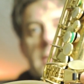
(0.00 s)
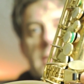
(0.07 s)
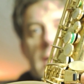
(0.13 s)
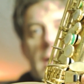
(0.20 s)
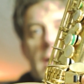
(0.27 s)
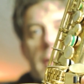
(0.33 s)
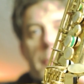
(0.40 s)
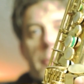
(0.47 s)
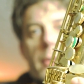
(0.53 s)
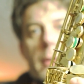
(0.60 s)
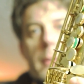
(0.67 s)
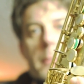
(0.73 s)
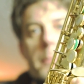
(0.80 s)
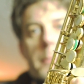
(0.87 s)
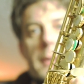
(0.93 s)
sharp,
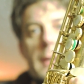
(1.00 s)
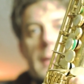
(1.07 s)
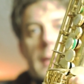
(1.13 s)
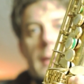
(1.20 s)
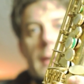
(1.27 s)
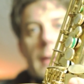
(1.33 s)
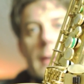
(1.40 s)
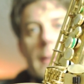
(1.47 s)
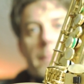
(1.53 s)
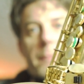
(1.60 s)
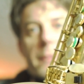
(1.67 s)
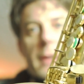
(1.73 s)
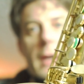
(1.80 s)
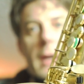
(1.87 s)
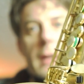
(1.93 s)
B,
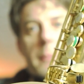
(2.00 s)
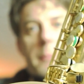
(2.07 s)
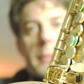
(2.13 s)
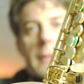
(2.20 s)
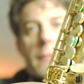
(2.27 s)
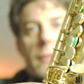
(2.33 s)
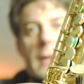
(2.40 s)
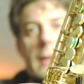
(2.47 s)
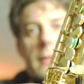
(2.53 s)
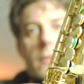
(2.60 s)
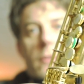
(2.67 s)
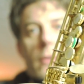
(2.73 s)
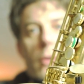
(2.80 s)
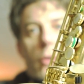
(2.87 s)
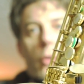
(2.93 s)
and B flat,
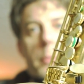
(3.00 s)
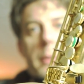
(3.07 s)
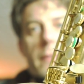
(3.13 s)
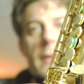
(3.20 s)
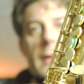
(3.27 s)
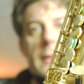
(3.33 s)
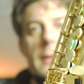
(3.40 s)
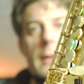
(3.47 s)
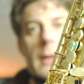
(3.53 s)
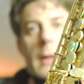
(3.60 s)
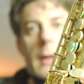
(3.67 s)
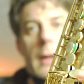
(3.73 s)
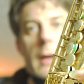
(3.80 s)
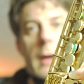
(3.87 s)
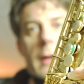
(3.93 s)
low B flat.
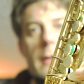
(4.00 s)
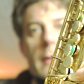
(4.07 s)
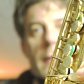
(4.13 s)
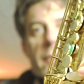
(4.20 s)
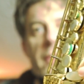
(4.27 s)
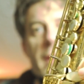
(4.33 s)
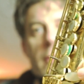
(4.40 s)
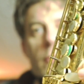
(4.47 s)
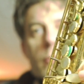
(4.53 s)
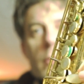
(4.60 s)
And that